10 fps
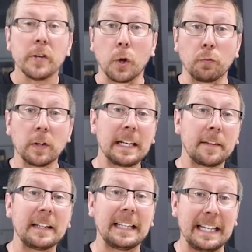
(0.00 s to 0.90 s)
So really, I
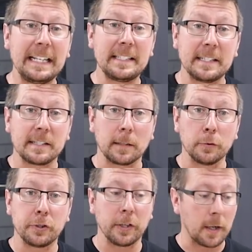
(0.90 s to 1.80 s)
think the easiest
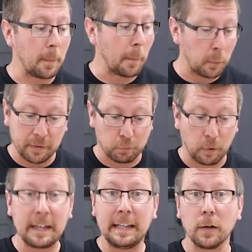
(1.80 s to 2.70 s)
solution to come up with
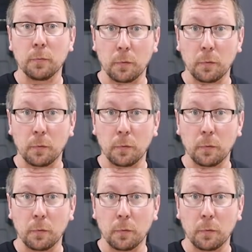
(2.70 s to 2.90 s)
right here,